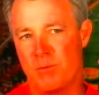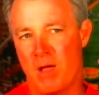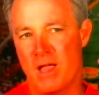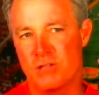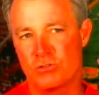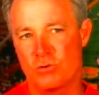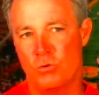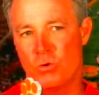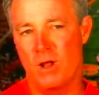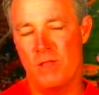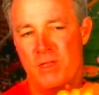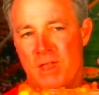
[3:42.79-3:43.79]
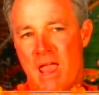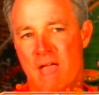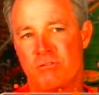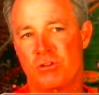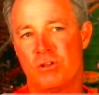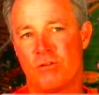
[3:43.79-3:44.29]
high school and then
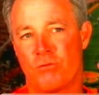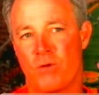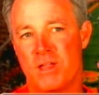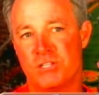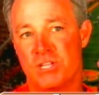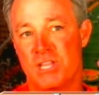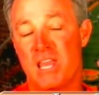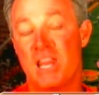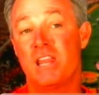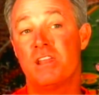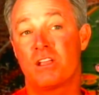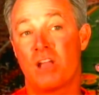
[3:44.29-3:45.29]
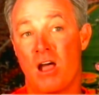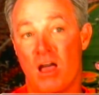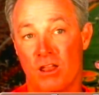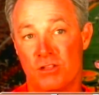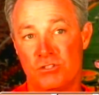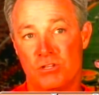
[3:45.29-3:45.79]
have good enough grades to get into
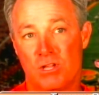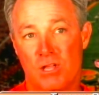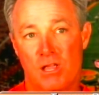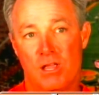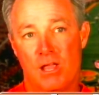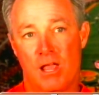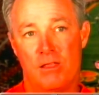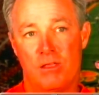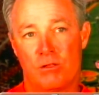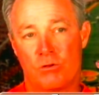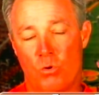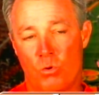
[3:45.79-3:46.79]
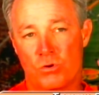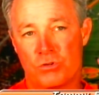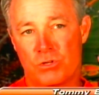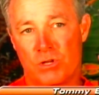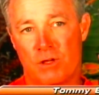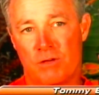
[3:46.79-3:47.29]
college, and then of
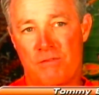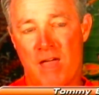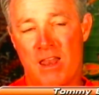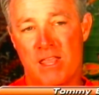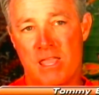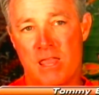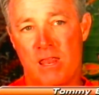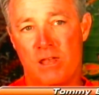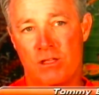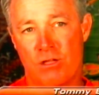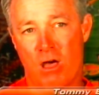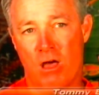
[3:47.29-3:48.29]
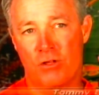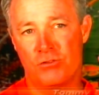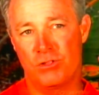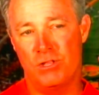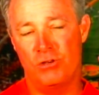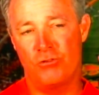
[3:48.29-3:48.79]
course uh, finally get into college
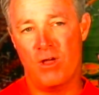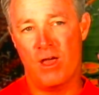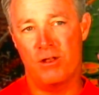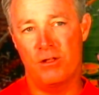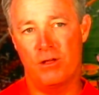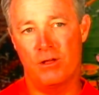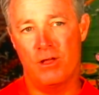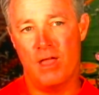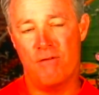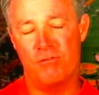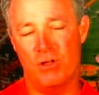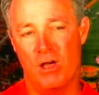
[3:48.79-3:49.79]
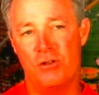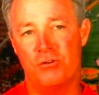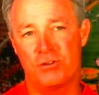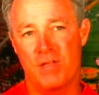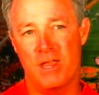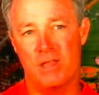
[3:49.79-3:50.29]
and then try to having to
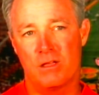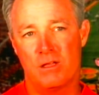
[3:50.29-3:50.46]
undertake